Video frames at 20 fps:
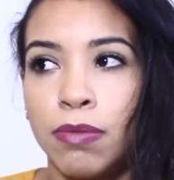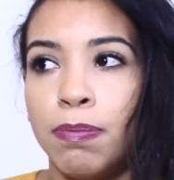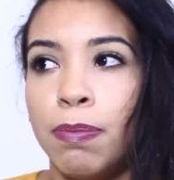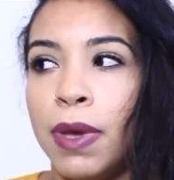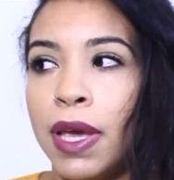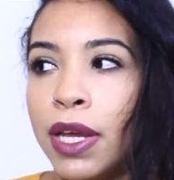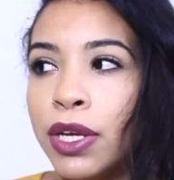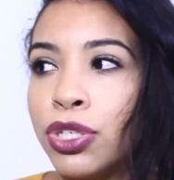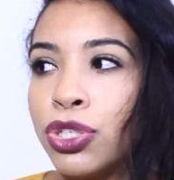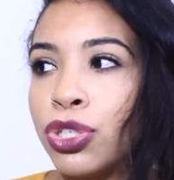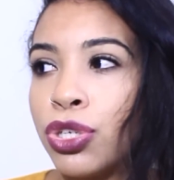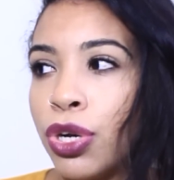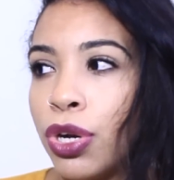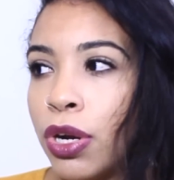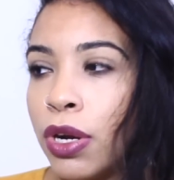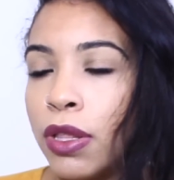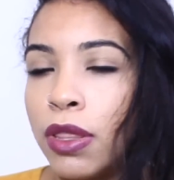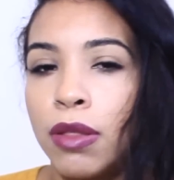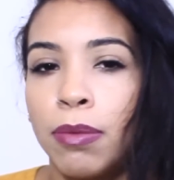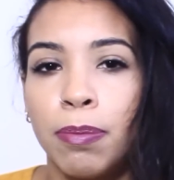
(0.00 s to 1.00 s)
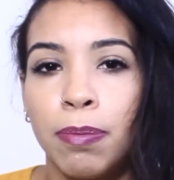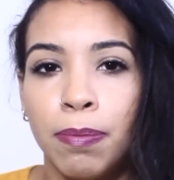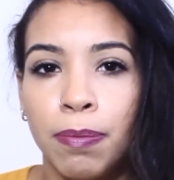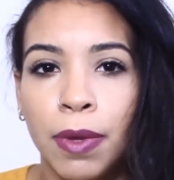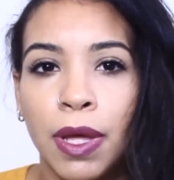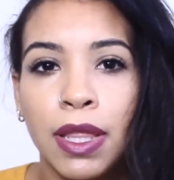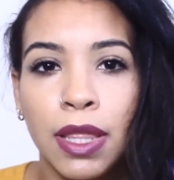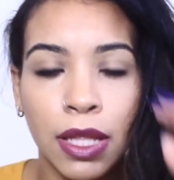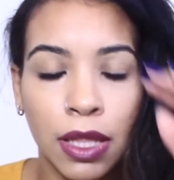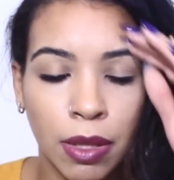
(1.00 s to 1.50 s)
make sure
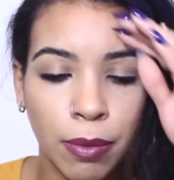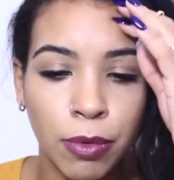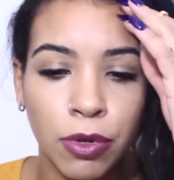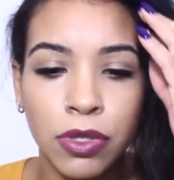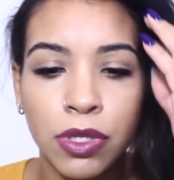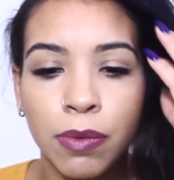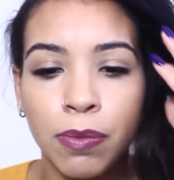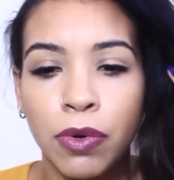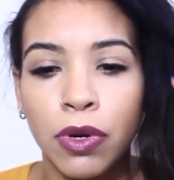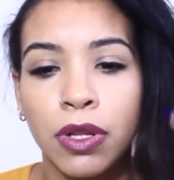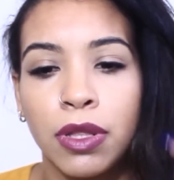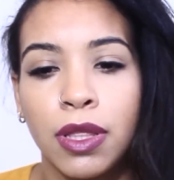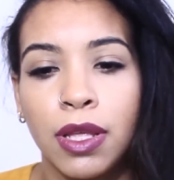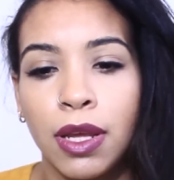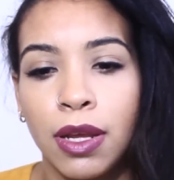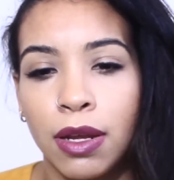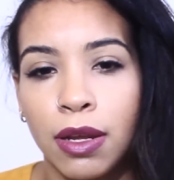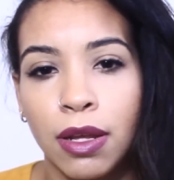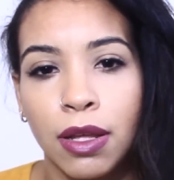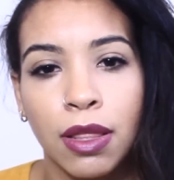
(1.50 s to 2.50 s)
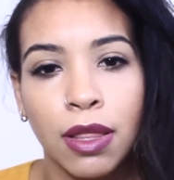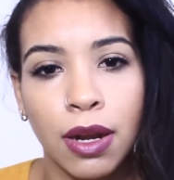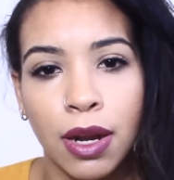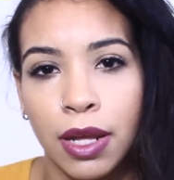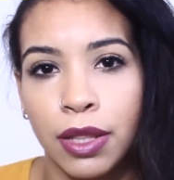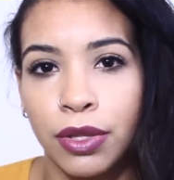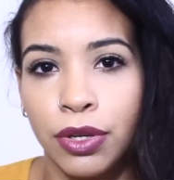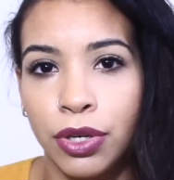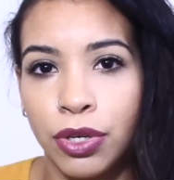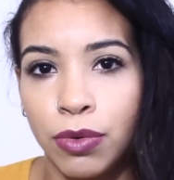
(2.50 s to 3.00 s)
I think the most important thing that
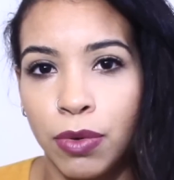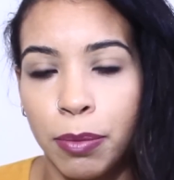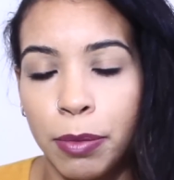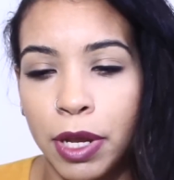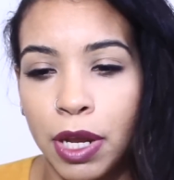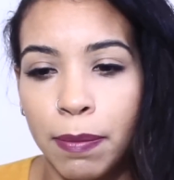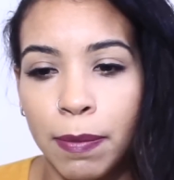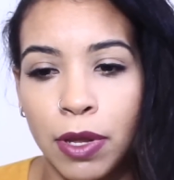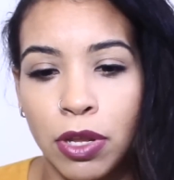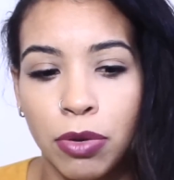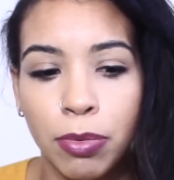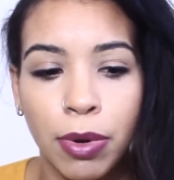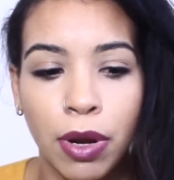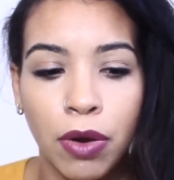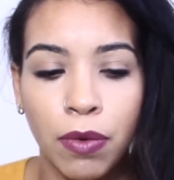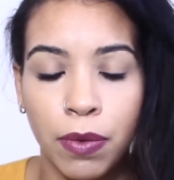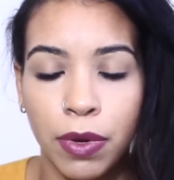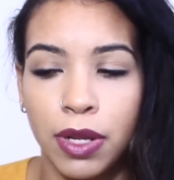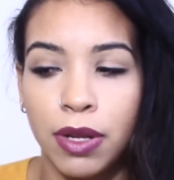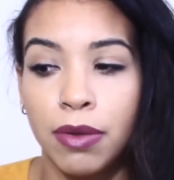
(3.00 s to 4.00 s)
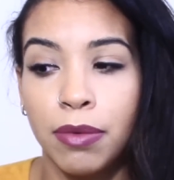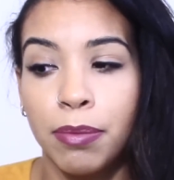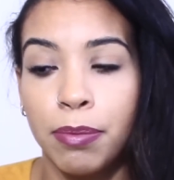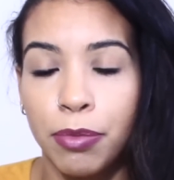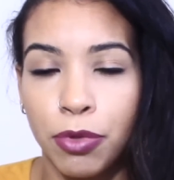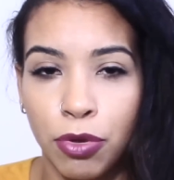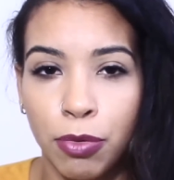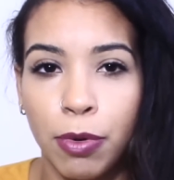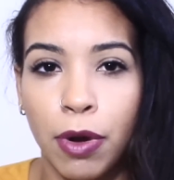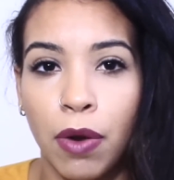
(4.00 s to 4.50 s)
I learned when making my U-part
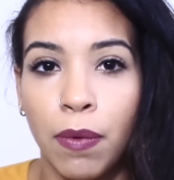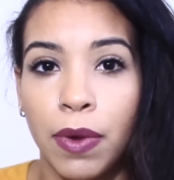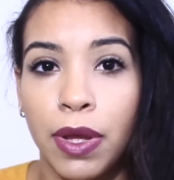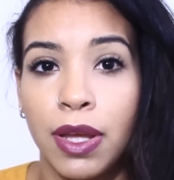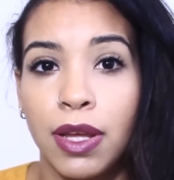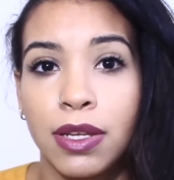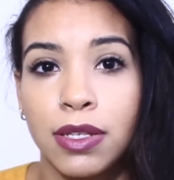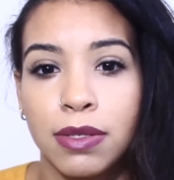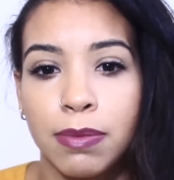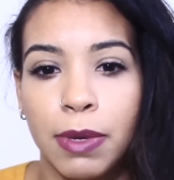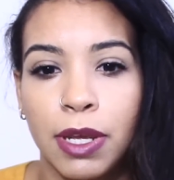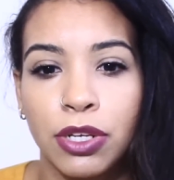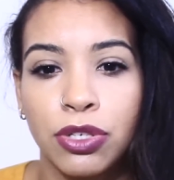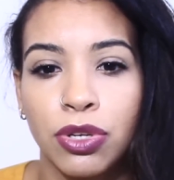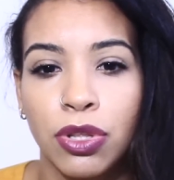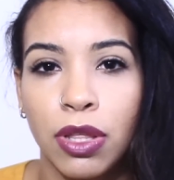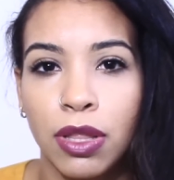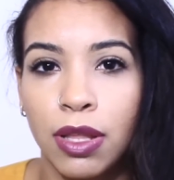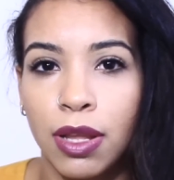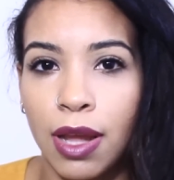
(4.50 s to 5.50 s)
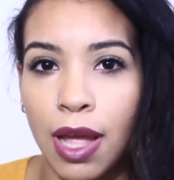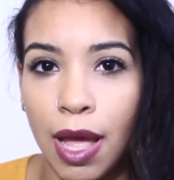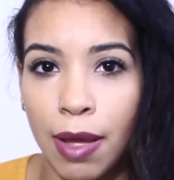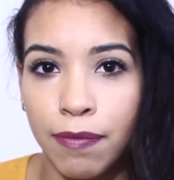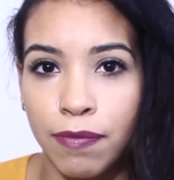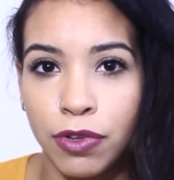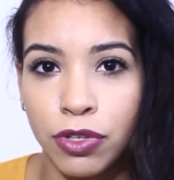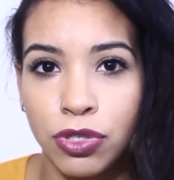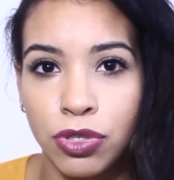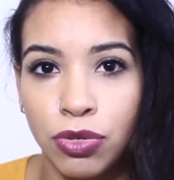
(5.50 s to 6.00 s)
wig is make sure that the
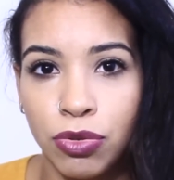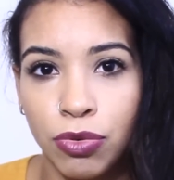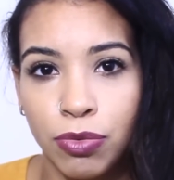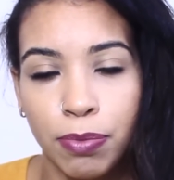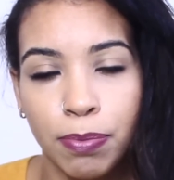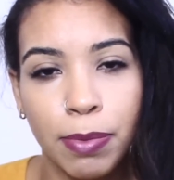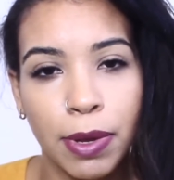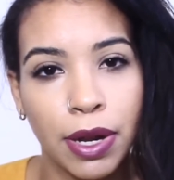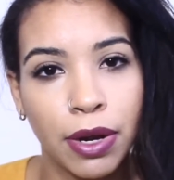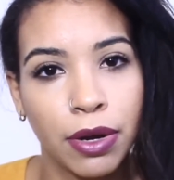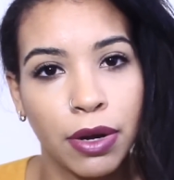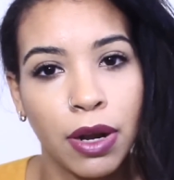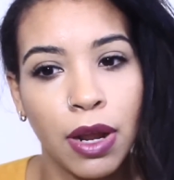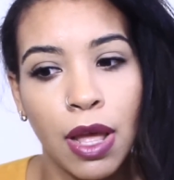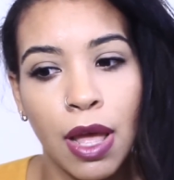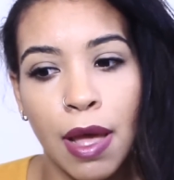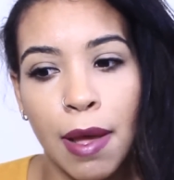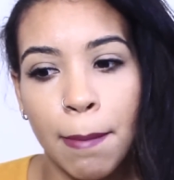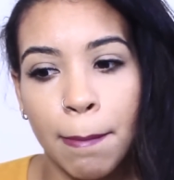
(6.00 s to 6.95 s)
cap fits you better.